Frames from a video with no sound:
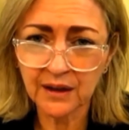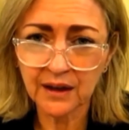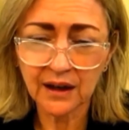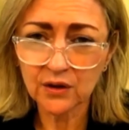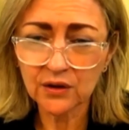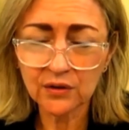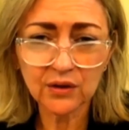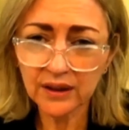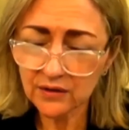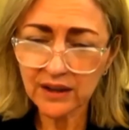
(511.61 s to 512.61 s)

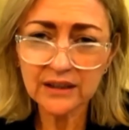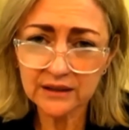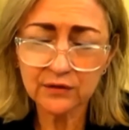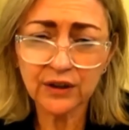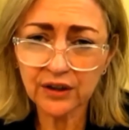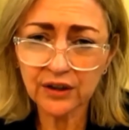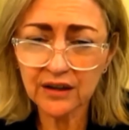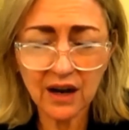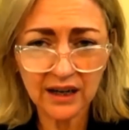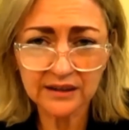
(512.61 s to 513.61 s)
it is very
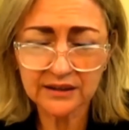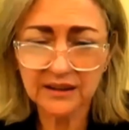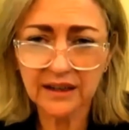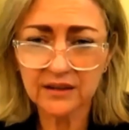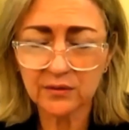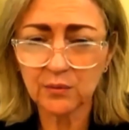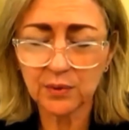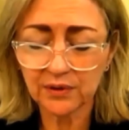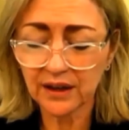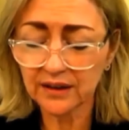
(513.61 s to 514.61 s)
nice and
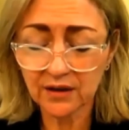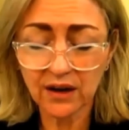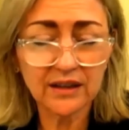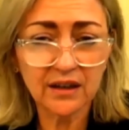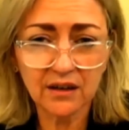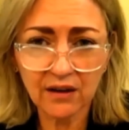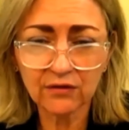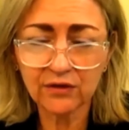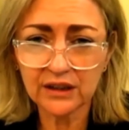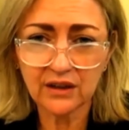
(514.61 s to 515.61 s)
a
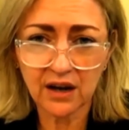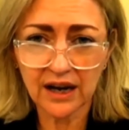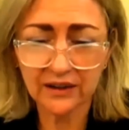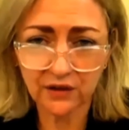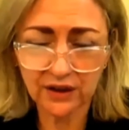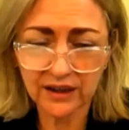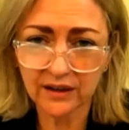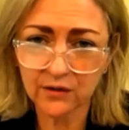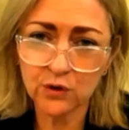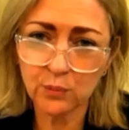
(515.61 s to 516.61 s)
lovely kind
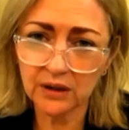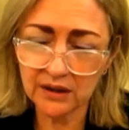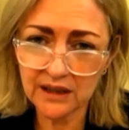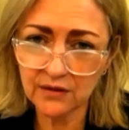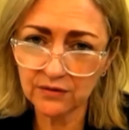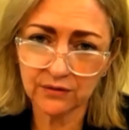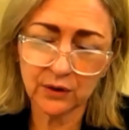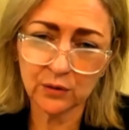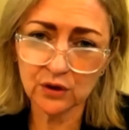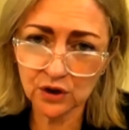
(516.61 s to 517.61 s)
thing to believe
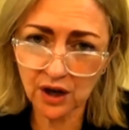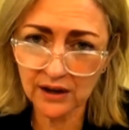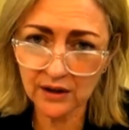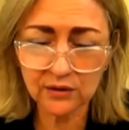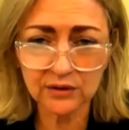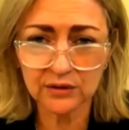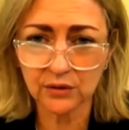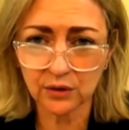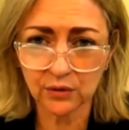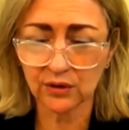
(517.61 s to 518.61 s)
your child or
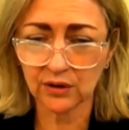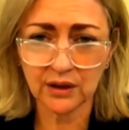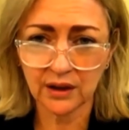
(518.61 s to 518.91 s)
your